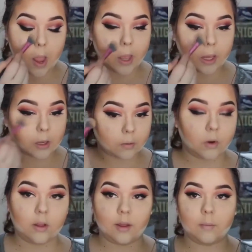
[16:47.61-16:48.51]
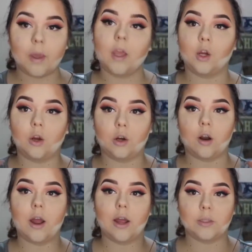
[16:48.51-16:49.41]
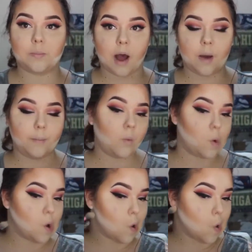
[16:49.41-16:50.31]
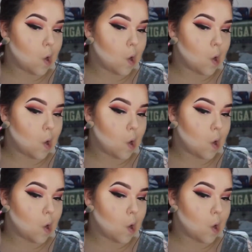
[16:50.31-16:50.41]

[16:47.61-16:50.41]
it can really make your under eyes pop more.